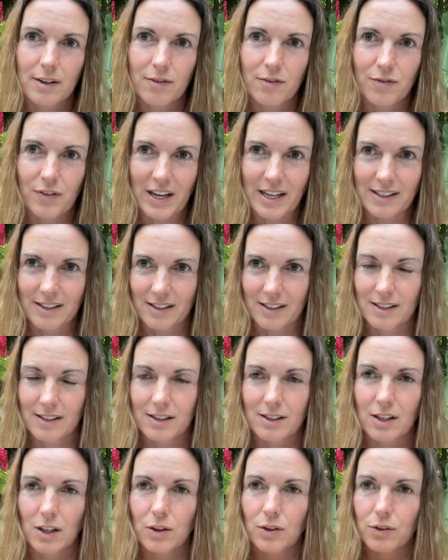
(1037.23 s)
phases,
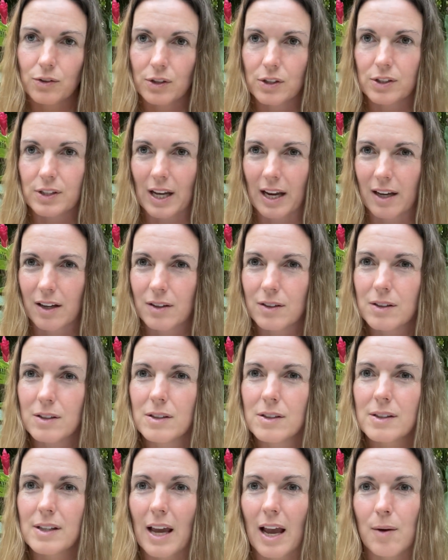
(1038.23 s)
the lunar
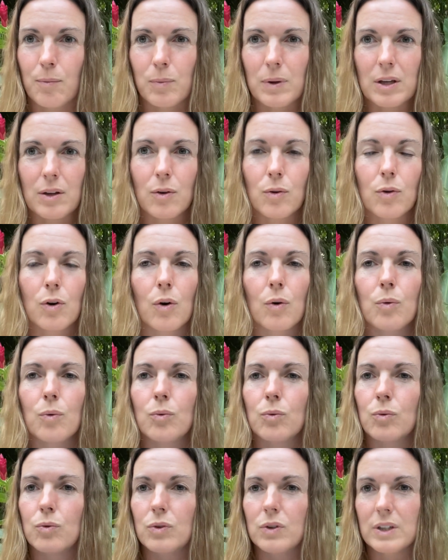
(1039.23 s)
cycles, and we go
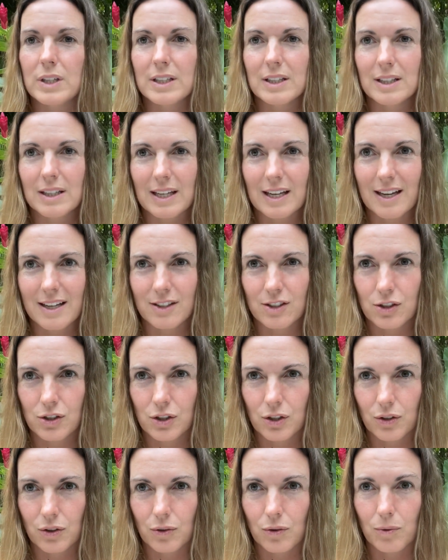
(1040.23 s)
really
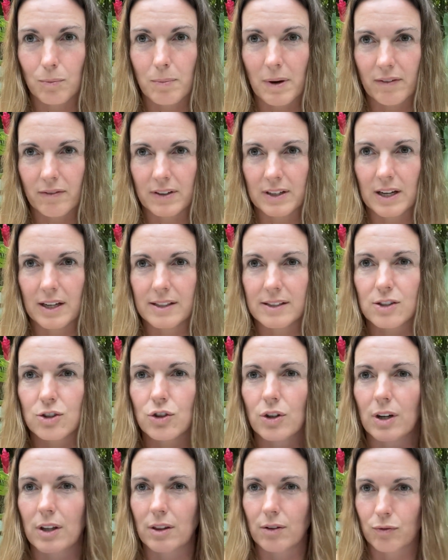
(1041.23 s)
into bhavanas
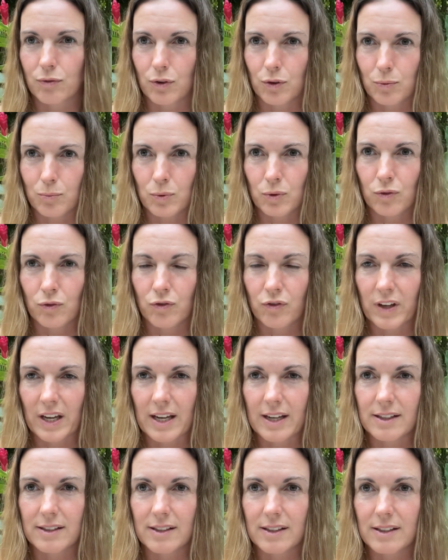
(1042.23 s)
during the full moon
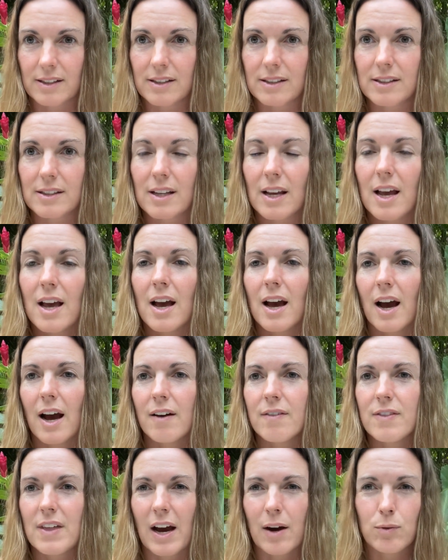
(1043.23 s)
phases
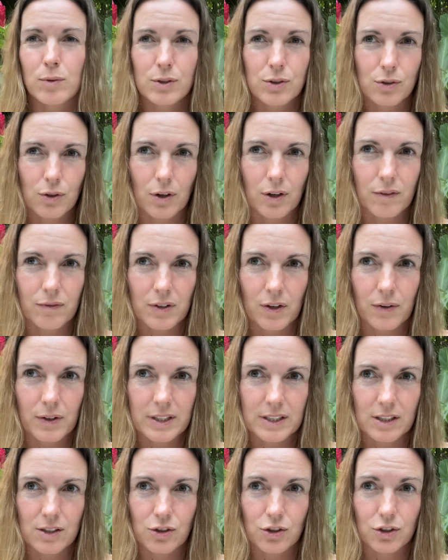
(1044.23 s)
of that restorative yoga
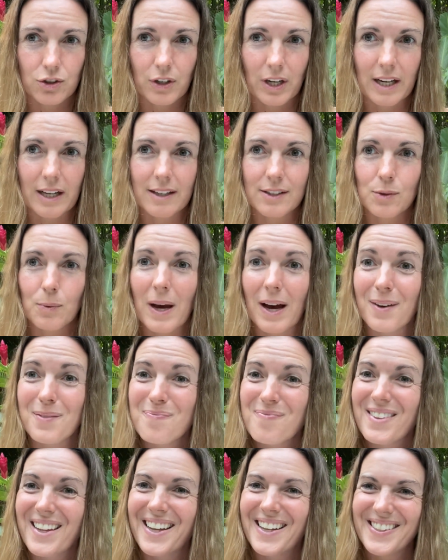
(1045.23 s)
teacher training as well.
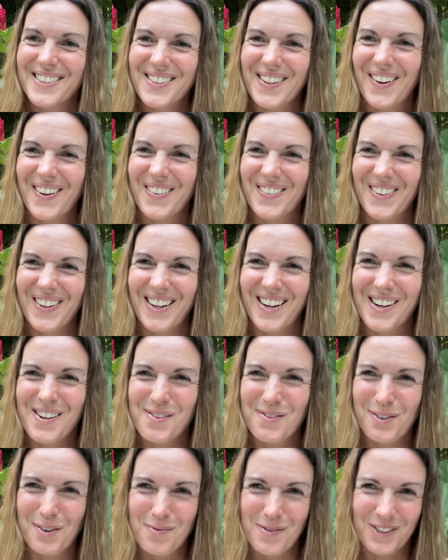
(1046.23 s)
So if you're here
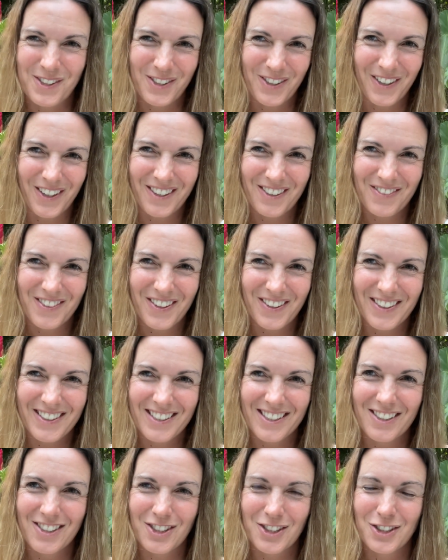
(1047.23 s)
from restorative yoga
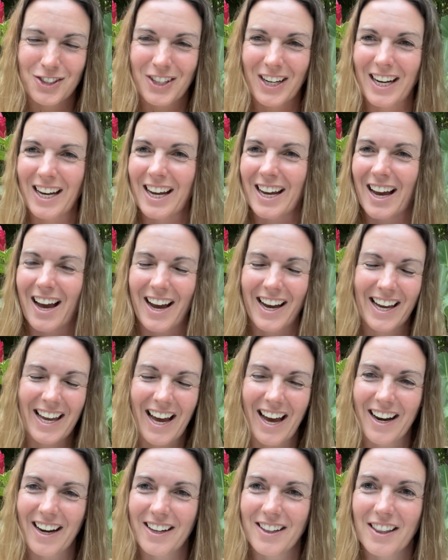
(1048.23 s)
teacher training,
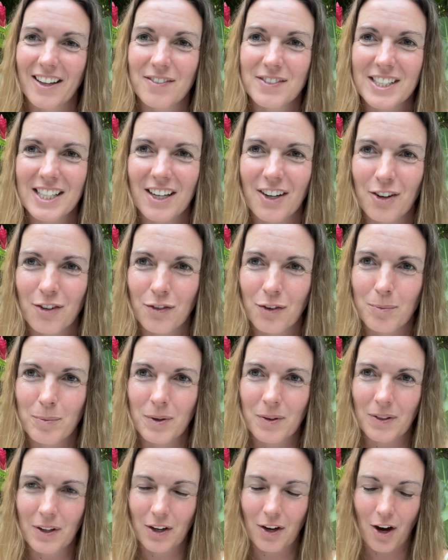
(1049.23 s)
again, I'd love to hear from you
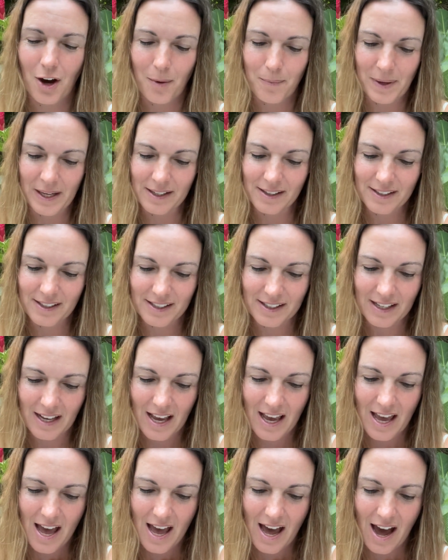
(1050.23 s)
in the comments.
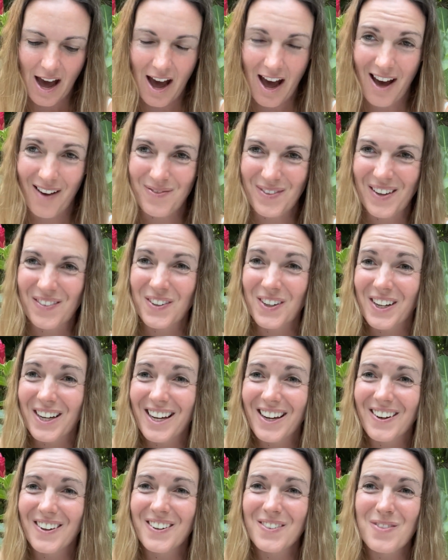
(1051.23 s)
If you're
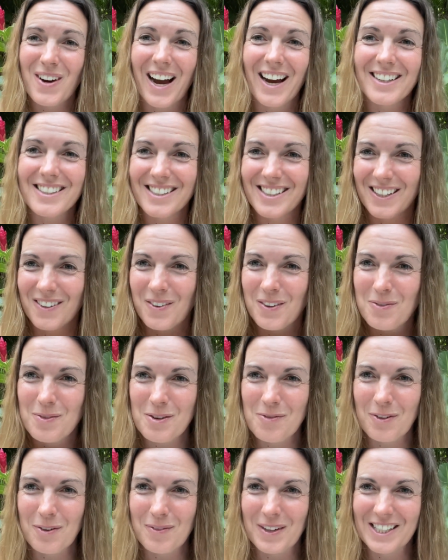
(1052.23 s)
here practicing with me
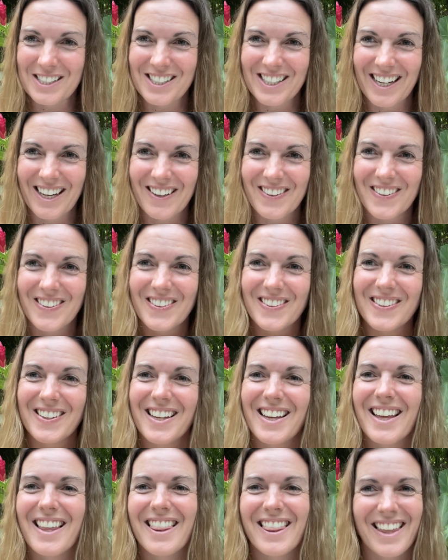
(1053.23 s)
from my channel,
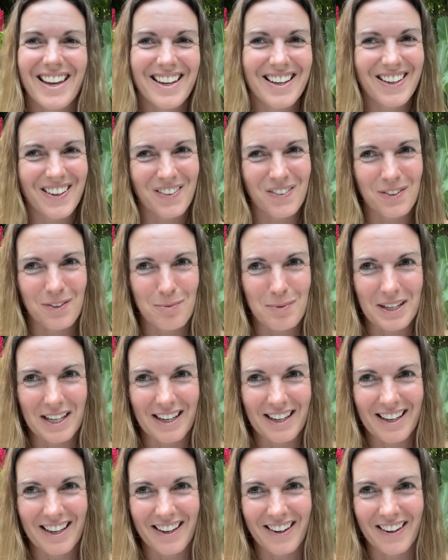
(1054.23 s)
thank you for
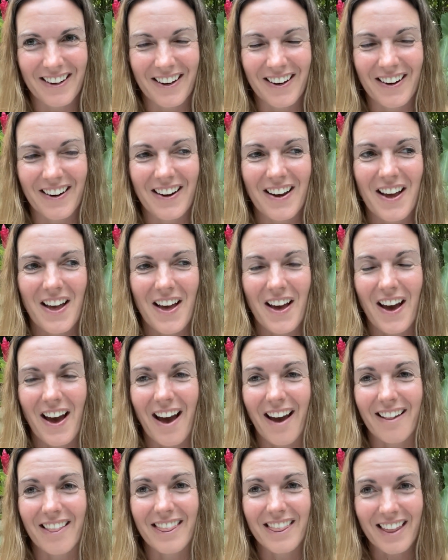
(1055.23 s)
being here.
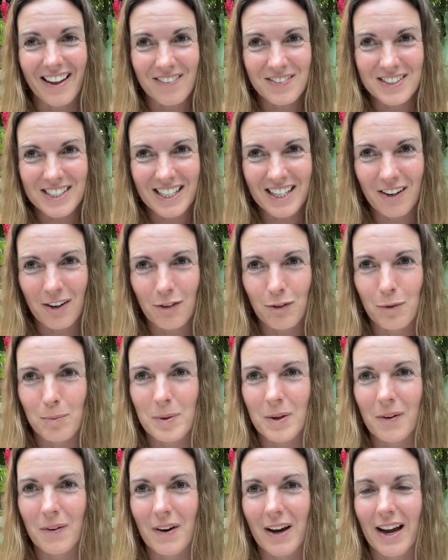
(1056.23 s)
I'd love to hear from
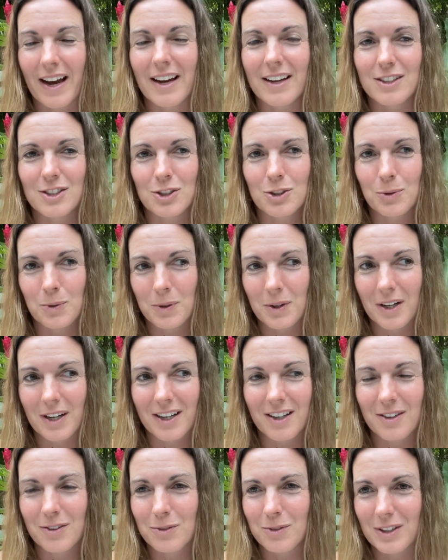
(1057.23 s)
you. I
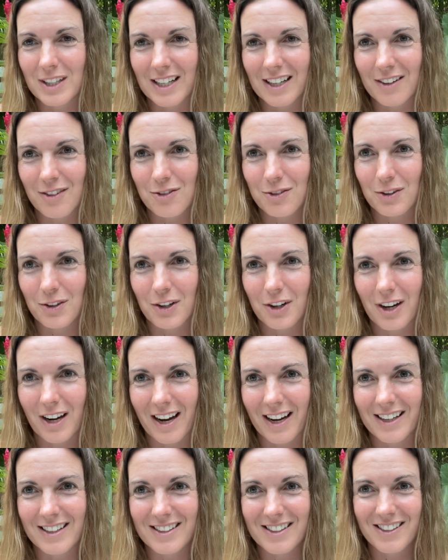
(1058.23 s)
adore reading through your
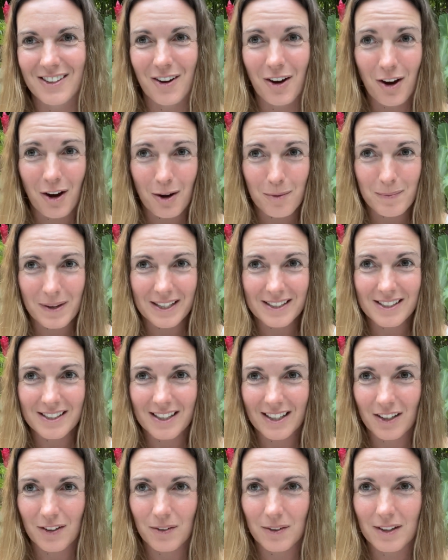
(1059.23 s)
guys' comments
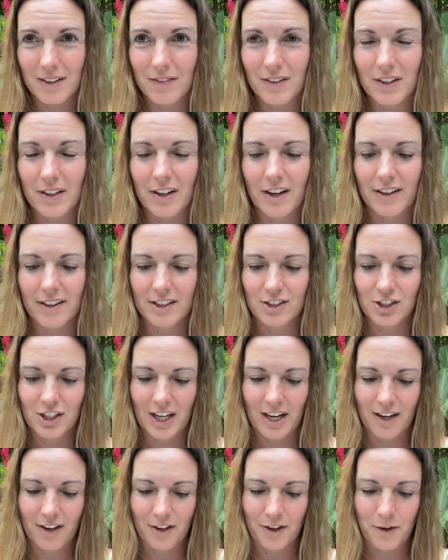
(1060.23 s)
that you leave here on the
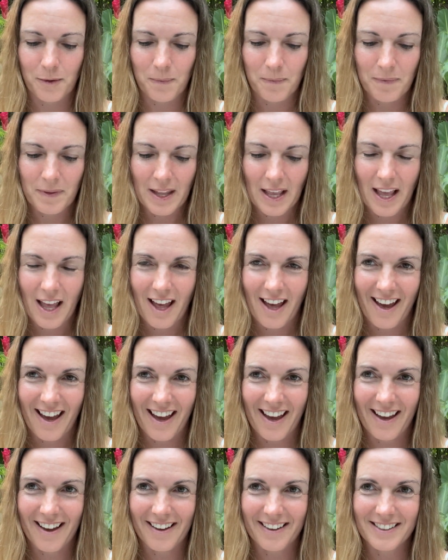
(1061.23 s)
channel.
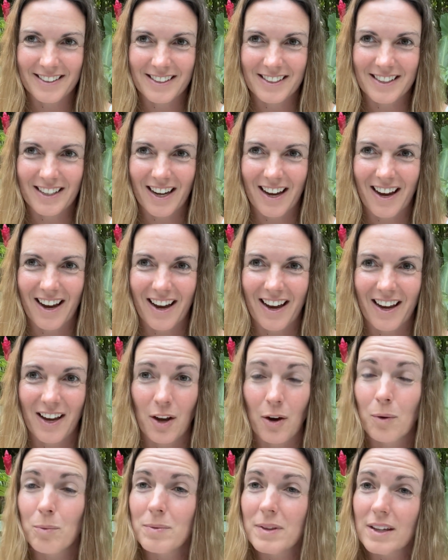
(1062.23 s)
And I
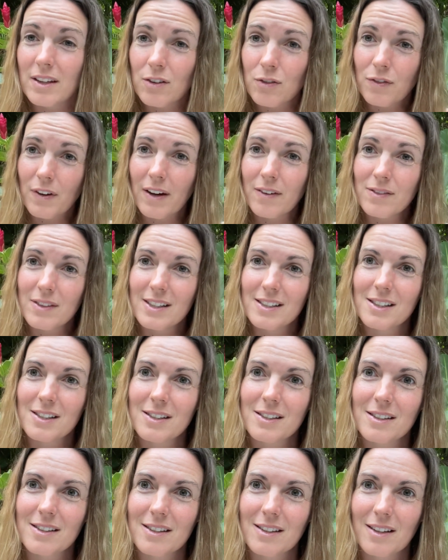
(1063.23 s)
hope that you found
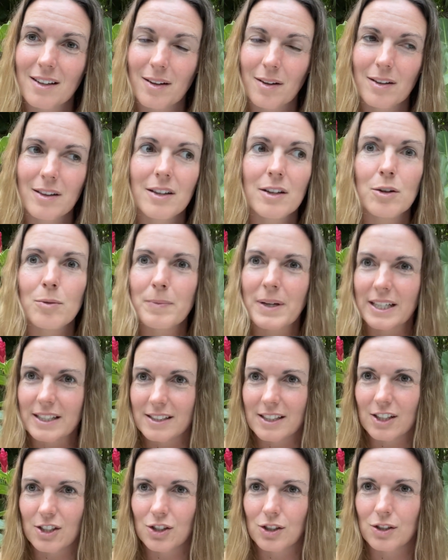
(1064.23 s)
this little
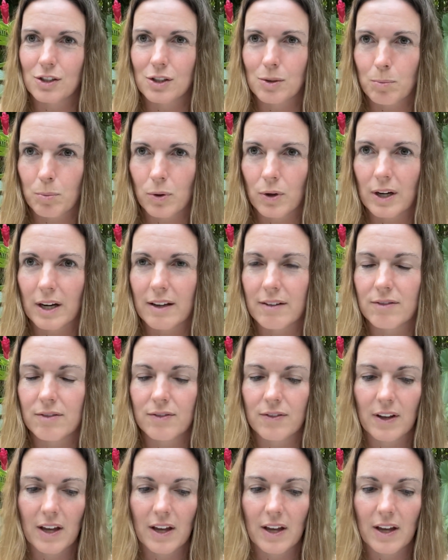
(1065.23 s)
meditation supportive.